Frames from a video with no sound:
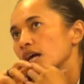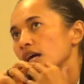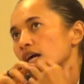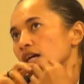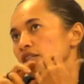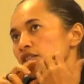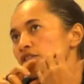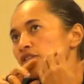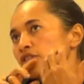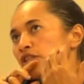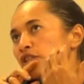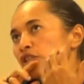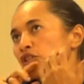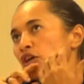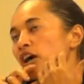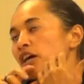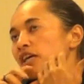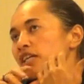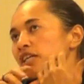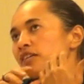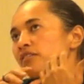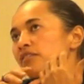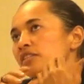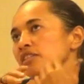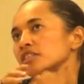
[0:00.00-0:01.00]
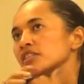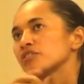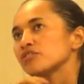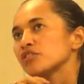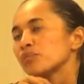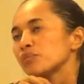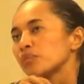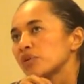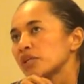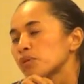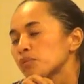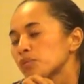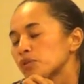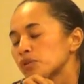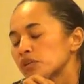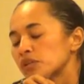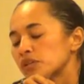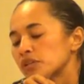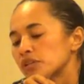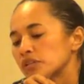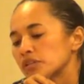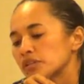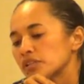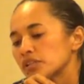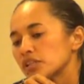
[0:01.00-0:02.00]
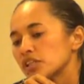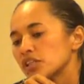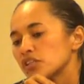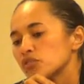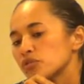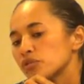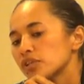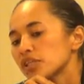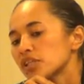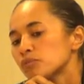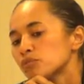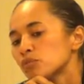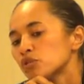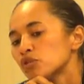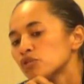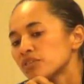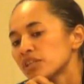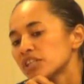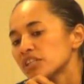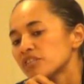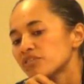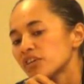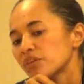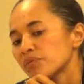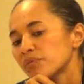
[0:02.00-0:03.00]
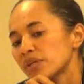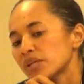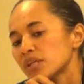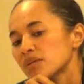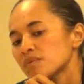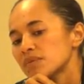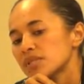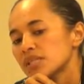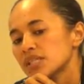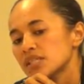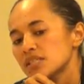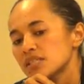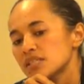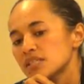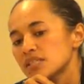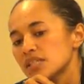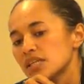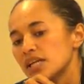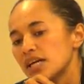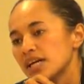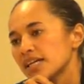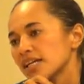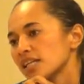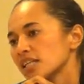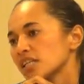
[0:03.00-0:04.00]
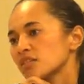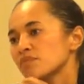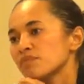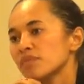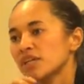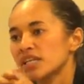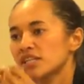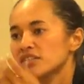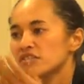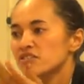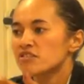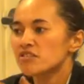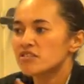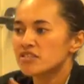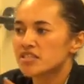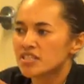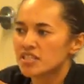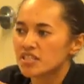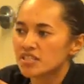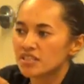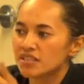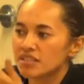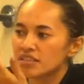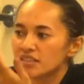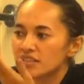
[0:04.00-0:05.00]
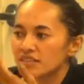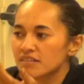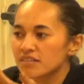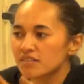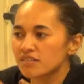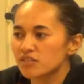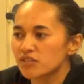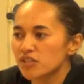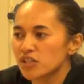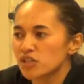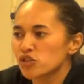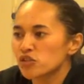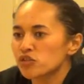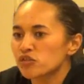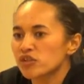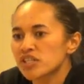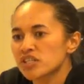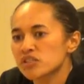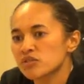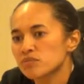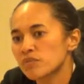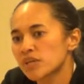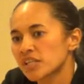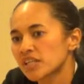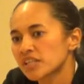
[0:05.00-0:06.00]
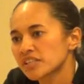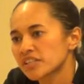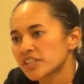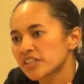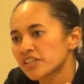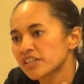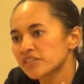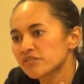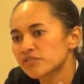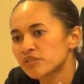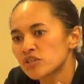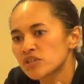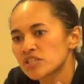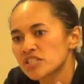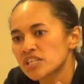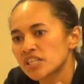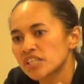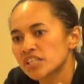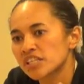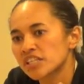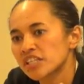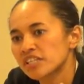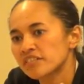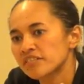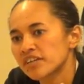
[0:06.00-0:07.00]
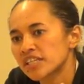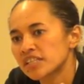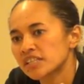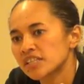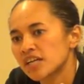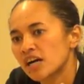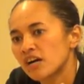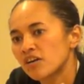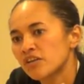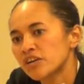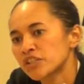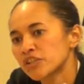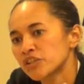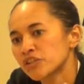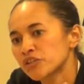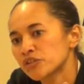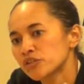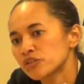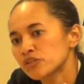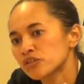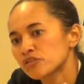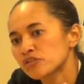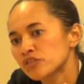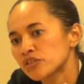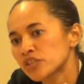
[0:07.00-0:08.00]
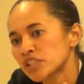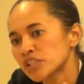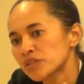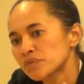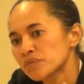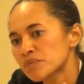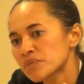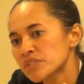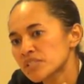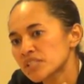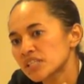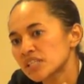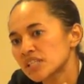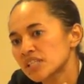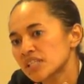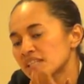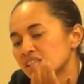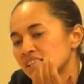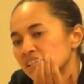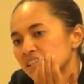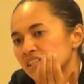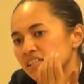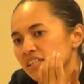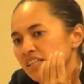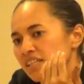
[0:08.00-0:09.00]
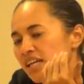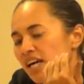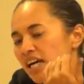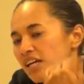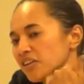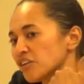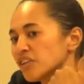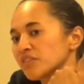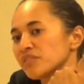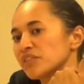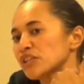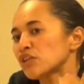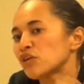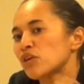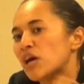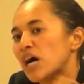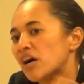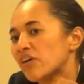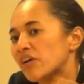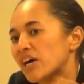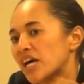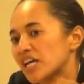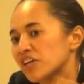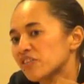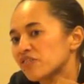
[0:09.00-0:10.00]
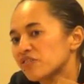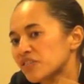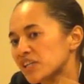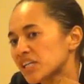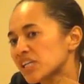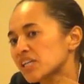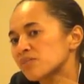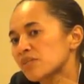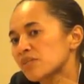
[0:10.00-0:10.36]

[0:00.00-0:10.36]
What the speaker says: And so in talking with different people, it's really moving for me because I gotta admit, to see the US military folks in here right now in your uniforms, Like, I don't even know how I feel